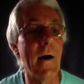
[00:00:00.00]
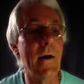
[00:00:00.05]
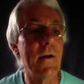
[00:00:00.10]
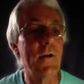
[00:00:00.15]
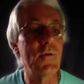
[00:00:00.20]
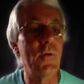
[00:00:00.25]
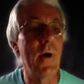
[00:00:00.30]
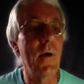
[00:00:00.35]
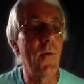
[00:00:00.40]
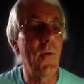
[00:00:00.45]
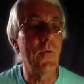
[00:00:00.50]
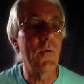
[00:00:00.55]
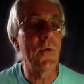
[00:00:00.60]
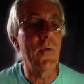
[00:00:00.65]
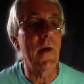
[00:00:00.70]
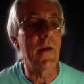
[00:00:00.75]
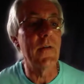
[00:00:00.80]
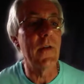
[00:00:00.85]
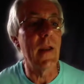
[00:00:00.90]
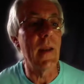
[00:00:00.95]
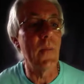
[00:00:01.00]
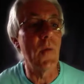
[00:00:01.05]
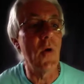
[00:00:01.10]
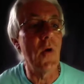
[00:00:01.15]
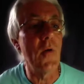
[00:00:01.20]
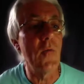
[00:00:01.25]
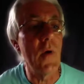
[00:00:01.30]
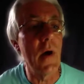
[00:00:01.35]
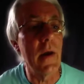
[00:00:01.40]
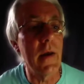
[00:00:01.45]
so I won't do that
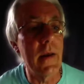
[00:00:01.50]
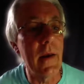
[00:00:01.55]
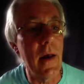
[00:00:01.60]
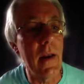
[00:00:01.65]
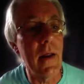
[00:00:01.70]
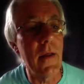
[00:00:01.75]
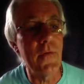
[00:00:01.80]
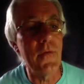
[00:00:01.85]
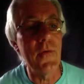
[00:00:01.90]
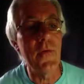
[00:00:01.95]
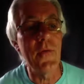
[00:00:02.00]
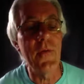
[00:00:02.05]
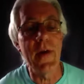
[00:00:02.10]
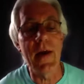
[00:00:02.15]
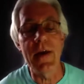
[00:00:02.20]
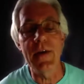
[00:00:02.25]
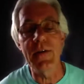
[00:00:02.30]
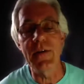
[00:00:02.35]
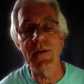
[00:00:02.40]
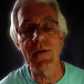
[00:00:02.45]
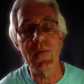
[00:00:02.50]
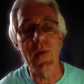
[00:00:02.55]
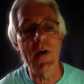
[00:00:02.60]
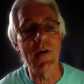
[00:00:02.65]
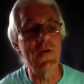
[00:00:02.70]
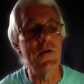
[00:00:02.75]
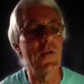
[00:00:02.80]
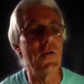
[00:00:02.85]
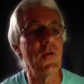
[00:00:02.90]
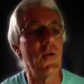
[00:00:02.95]
anymore. Right, Carlisle through the ages.
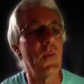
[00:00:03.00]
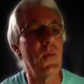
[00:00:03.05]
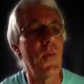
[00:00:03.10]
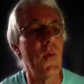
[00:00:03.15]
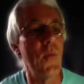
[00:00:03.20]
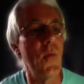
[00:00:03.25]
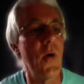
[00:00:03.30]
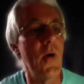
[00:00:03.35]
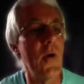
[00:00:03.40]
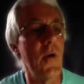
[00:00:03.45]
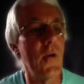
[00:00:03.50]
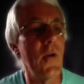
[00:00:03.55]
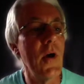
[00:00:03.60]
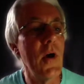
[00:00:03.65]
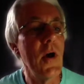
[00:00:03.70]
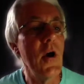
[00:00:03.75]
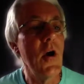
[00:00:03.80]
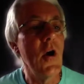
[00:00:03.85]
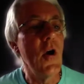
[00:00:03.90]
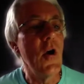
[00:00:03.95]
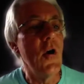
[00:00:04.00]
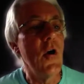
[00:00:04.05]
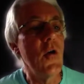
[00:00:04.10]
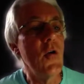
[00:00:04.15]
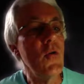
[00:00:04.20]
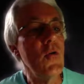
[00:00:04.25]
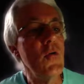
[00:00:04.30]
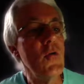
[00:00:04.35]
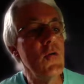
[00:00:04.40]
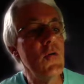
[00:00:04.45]
Question number 1.
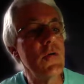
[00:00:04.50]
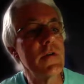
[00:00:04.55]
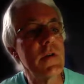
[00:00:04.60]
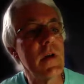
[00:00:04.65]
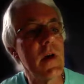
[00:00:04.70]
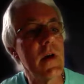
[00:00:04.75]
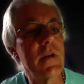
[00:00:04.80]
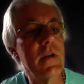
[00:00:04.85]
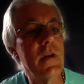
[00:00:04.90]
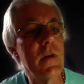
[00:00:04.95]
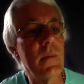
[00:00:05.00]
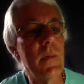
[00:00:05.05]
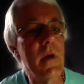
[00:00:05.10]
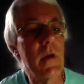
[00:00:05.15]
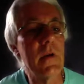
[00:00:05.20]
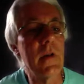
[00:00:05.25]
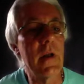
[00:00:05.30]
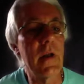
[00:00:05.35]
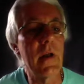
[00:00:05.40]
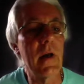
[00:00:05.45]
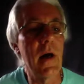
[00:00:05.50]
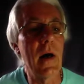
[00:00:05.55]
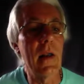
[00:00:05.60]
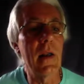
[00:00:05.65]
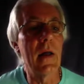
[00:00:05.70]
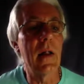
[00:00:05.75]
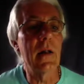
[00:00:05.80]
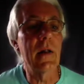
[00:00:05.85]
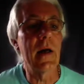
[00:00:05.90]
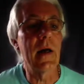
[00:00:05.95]
Who started building
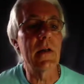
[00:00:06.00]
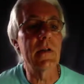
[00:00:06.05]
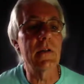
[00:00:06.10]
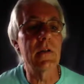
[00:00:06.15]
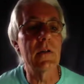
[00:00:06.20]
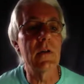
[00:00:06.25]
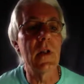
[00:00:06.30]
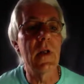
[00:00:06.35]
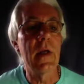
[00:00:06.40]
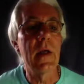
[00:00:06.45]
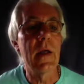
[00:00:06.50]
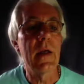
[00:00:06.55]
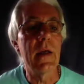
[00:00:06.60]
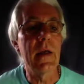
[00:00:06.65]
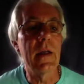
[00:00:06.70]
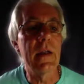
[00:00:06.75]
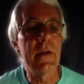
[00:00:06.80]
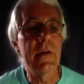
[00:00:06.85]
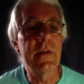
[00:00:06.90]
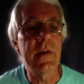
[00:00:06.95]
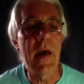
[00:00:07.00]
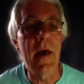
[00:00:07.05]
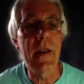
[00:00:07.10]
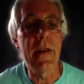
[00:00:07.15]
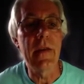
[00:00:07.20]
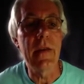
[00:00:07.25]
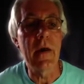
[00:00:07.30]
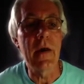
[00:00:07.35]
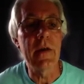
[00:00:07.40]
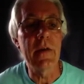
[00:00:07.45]
Carlisle Castle in
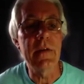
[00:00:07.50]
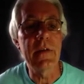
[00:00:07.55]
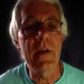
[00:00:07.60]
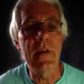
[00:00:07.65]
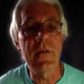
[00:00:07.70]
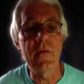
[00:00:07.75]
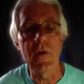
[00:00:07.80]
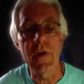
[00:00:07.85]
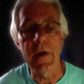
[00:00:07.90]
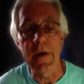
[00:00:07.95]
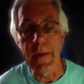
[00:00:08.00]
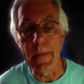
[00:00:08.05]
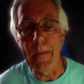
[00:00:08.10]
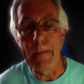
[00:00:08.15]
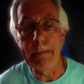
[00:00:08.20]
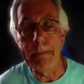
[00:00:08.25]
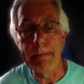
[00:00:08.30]
1093?